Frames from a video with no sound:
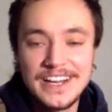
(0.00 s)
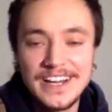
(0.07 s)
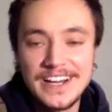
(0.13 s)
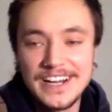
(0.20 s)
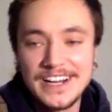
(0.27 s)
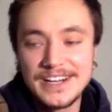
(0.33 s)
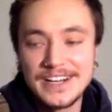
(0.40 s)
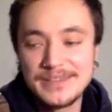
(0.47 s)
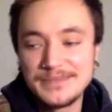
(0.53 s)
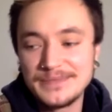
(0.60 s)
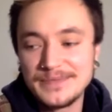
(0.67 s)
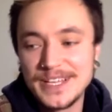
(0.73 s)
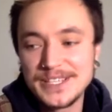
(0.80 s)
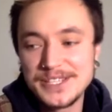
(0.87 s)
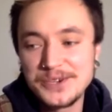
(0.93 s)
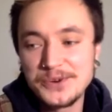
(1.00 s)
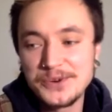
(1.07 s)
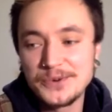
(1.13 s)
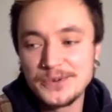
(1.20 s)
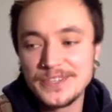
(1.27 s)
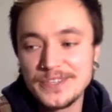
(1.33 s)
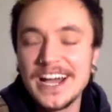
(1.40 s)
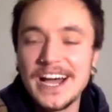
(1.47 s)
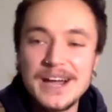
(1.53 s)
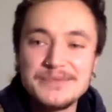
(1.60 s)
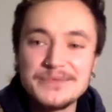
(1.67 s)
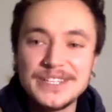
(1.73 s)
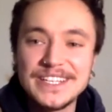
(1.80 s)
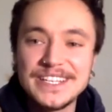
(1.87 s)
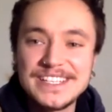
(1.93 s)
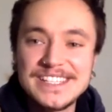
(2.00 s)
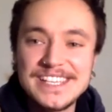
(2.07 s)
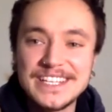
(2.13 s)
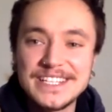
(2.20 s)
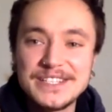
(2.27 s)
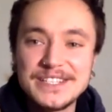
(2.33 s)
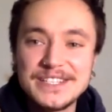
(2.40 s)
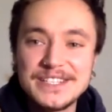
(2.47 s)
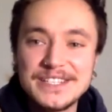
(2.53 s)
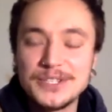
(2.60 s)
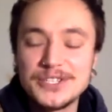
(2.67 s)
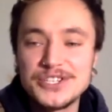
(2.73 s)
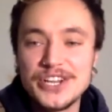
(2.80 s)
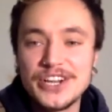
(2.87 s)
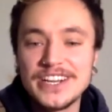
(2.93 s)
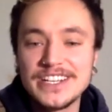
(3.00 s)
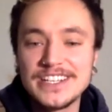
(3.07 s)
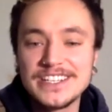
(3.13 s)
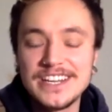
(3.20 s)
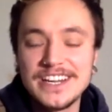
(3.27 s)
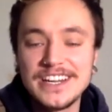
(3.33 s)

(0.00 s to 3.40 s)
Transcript: And so, yeah, I'm really excited to be able to share it.